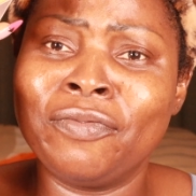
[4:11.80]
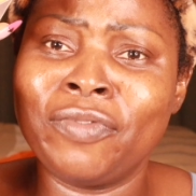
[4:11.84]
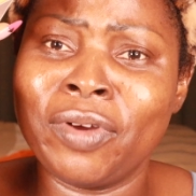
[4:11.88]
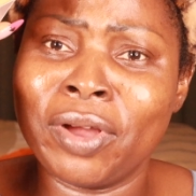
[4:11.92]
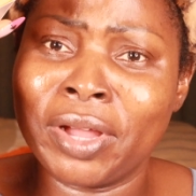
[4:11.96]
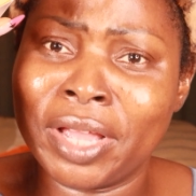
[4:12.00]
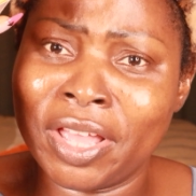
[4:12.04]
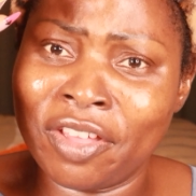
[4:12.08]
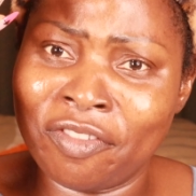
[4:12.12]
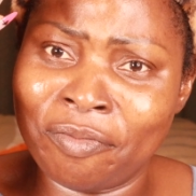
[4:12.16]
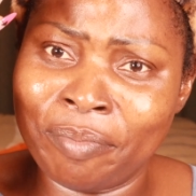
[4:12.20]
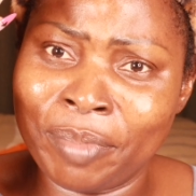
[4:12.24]

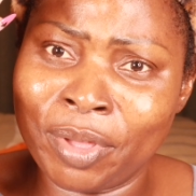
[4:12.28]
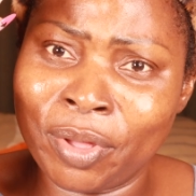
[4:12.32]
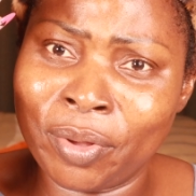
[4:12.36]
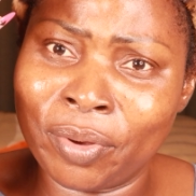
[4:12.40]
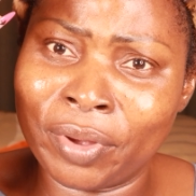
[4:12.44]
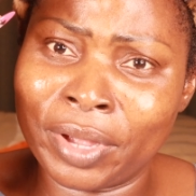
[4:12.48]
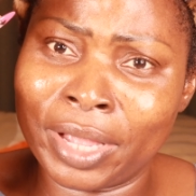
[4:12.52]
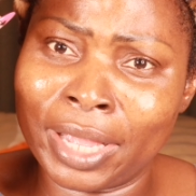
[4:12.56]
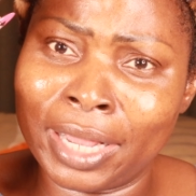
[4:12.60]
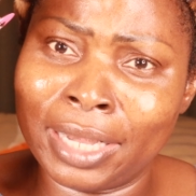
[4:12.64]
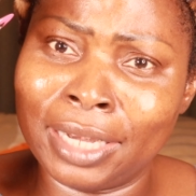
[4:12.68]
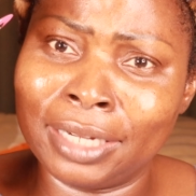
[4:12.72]
Forgive me,
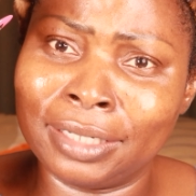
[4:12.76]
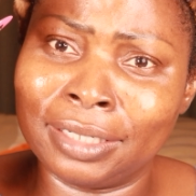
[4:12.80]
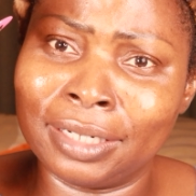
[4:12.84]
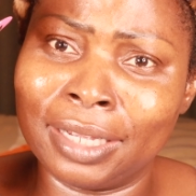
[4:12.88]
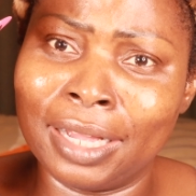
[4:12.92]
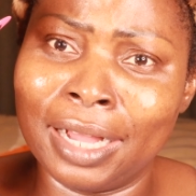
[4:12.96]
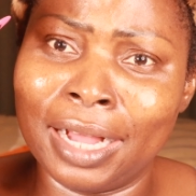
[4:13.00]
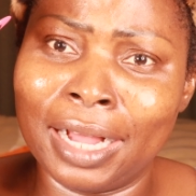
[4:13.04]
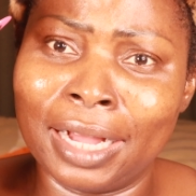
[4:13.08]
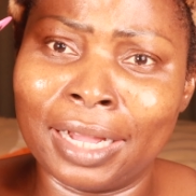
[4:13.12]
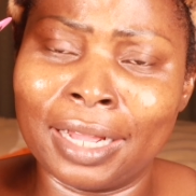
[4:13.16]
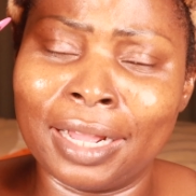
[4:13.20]
okay, Lady
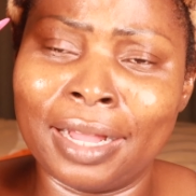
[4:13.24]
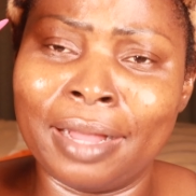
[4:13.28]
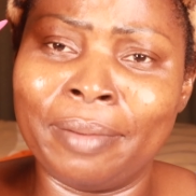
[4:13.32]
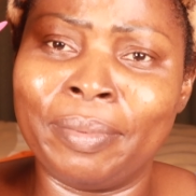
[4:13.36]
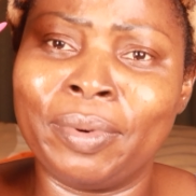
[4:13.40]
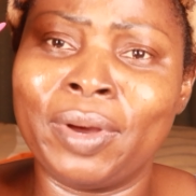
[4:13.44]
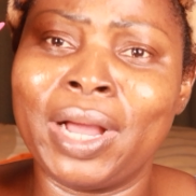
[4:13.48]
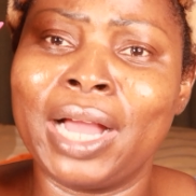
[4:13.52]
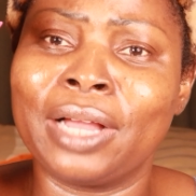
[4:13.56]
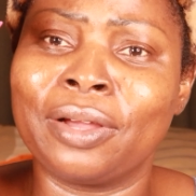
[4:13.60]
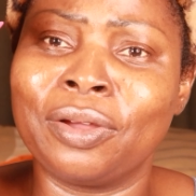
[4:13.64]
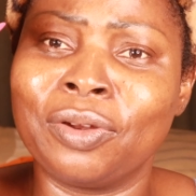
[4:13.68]
Gaga,
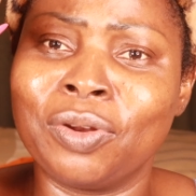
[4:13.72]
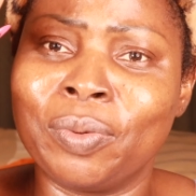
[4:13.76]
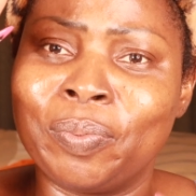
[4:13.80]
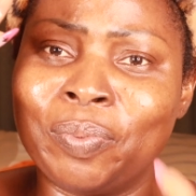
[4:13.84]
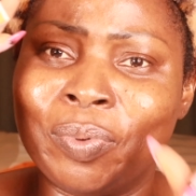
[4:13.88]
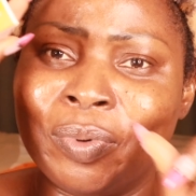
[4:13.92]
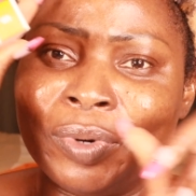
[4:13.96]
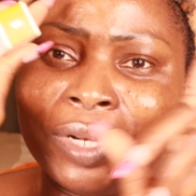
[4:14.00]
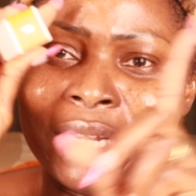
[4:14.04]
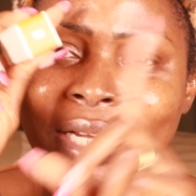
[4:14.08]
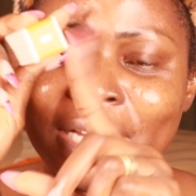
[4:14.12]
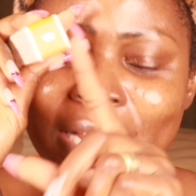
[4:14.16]
but I'm gonna
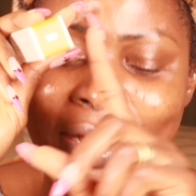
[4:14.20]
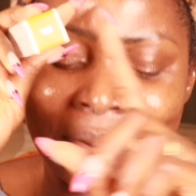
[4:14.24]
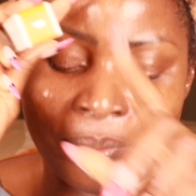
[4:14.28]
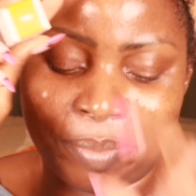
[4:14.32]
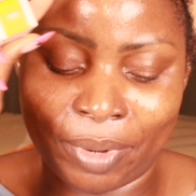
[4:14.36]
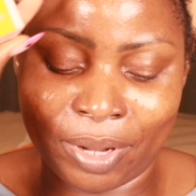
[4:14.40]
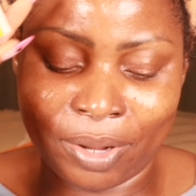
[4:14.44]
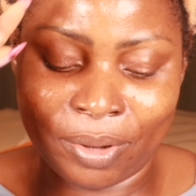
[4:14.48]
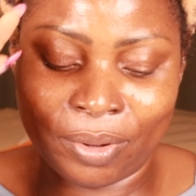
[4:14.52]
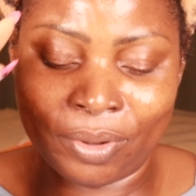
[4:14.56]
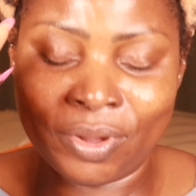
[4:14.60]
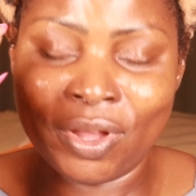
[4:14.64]
put it down
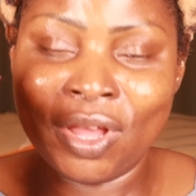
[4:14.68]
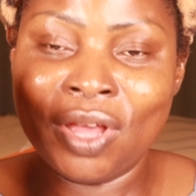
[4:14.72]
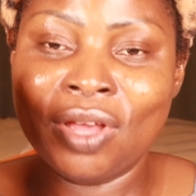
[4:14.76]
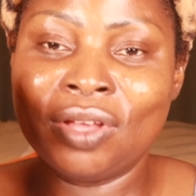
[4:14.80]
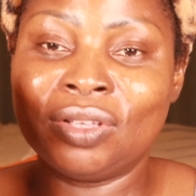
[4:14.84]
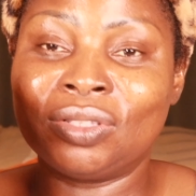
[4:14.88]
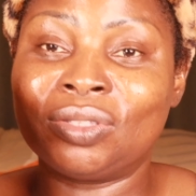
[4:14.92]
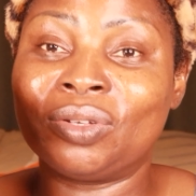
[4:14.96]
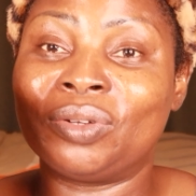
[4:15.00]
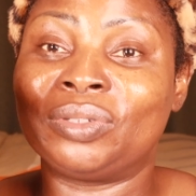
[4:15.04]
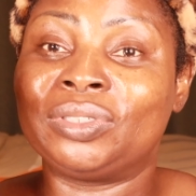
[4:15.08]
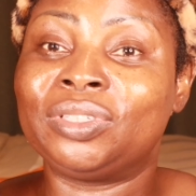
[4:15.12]
below.
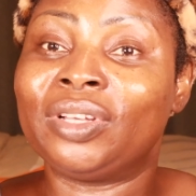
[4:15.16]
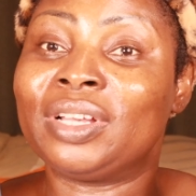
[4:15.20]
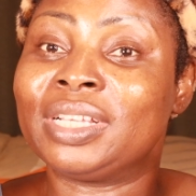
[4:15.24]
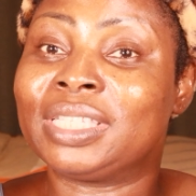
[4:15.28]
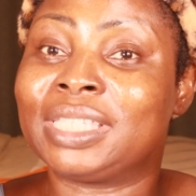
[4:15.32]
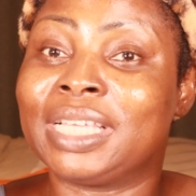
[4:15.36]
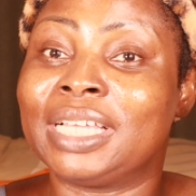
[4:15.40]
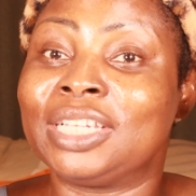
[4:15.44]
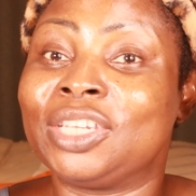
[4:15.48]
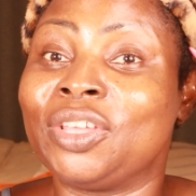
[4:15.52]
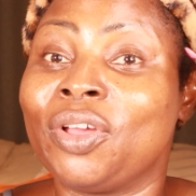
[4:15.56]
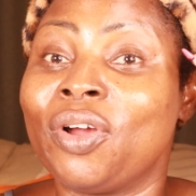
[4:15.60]
So
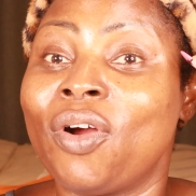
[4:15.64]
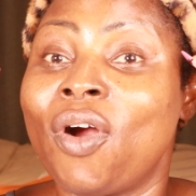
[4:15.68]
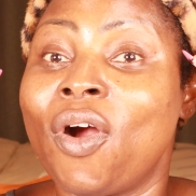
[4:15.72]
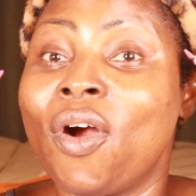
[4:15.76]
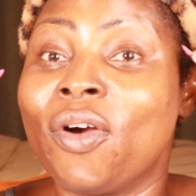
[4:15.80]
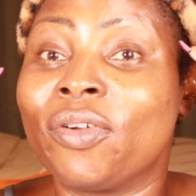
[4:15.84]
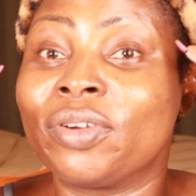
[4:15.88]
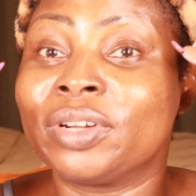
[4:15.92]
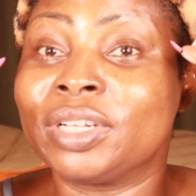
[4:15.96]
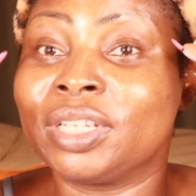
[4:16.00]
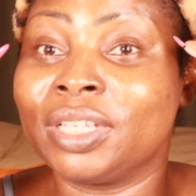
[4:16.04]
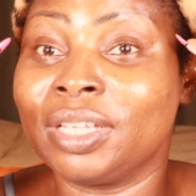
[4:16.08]
just the
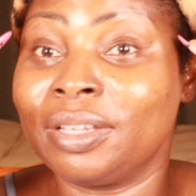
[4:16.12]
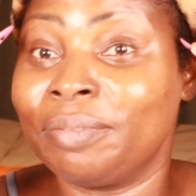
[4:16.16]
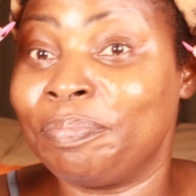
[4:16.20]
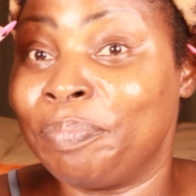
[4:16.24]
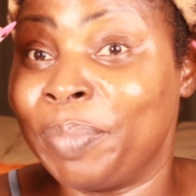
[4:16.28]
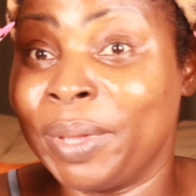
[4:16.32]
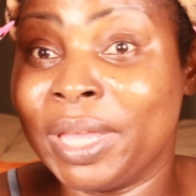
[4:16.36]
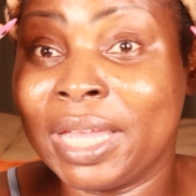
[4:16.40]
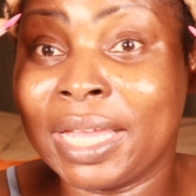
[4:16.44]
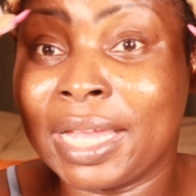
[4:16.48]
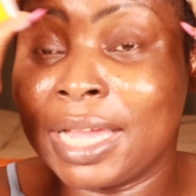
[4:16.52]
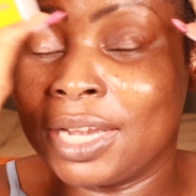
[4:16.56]
or the
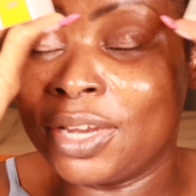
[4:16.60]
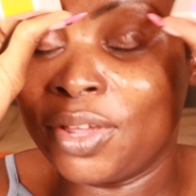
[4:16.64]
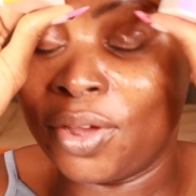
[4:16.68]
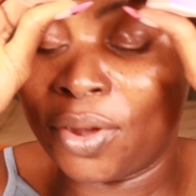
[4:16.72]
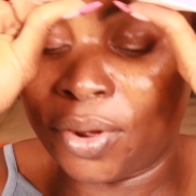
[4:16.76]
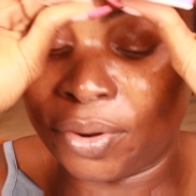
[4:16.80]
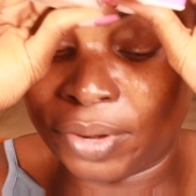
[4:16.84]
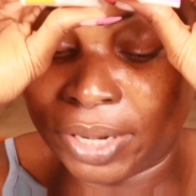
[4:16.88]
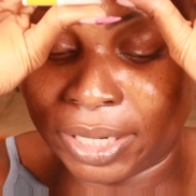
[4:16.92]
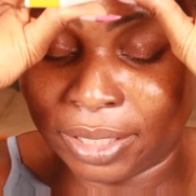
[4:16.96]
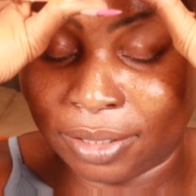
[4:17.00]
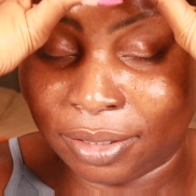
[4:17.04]
pink and the
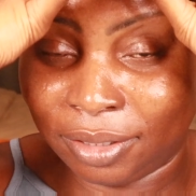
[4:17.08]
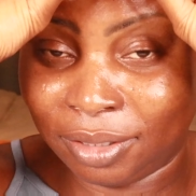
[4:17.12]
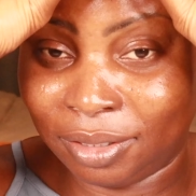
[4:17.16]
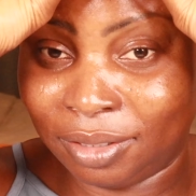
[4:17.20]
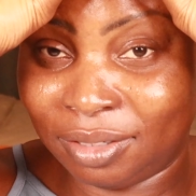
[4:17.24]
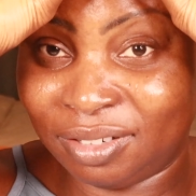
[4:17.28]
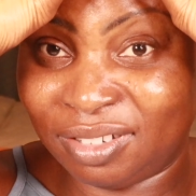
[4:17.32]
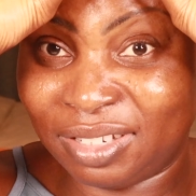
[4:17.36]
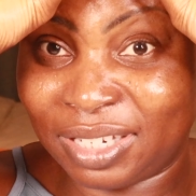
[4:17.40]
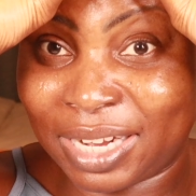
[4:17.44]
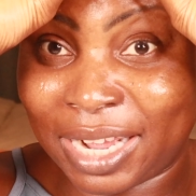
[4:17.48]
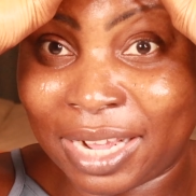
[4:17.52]
orange.
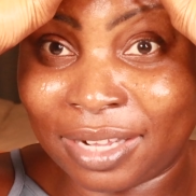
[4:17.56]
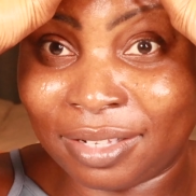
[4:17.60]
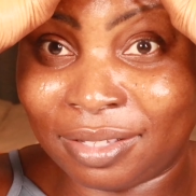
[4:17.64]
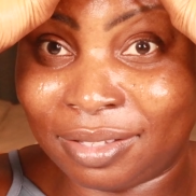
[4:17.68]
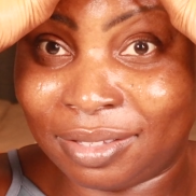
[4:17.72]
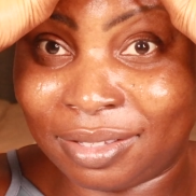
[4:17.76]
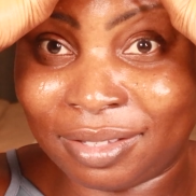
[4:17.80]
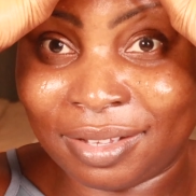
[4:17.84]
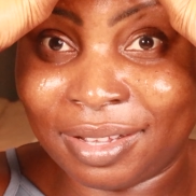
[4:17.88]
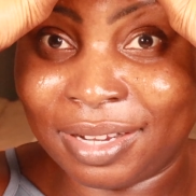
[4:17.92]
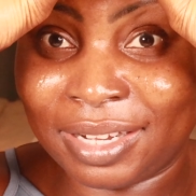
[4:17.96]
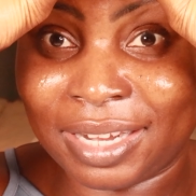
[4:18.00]
That
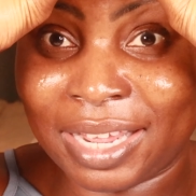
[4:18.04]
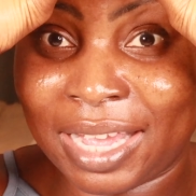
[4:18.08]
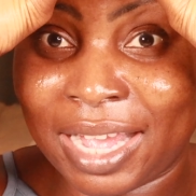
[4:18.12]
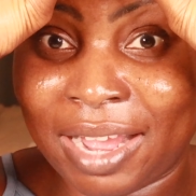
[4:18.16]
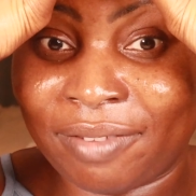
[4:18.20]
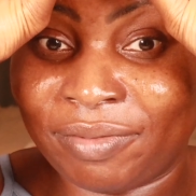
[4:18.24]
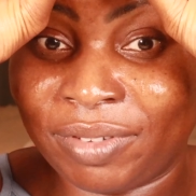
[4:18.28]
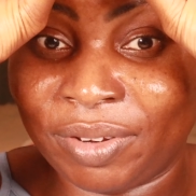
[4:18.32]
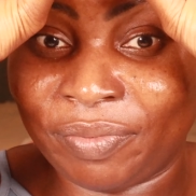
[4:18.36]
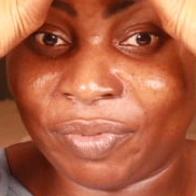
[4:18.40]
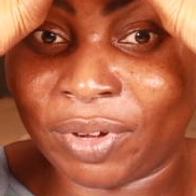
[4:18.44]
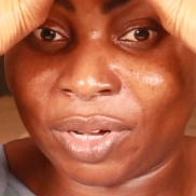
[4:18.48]
is, they
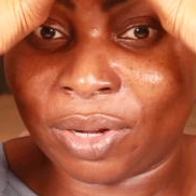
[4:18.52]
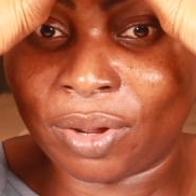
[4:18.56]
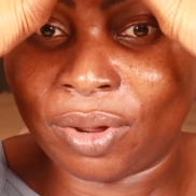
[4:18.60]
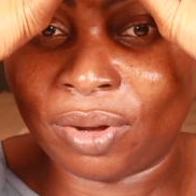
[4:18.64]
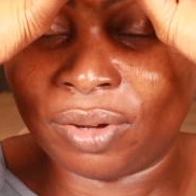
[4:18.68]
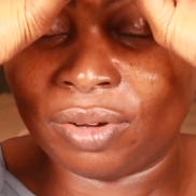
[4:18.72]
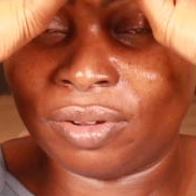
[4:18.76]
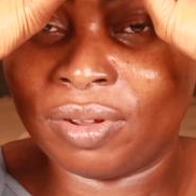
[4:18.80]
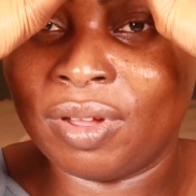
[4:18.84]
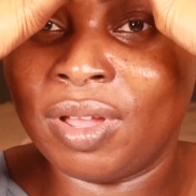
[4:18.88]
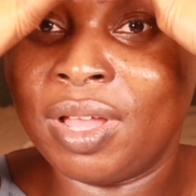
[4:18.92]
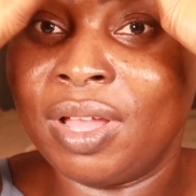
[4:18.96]
have different
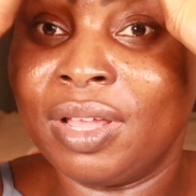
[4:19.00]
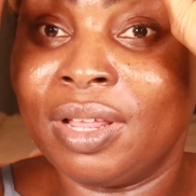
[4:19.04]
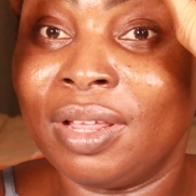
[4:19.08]
color.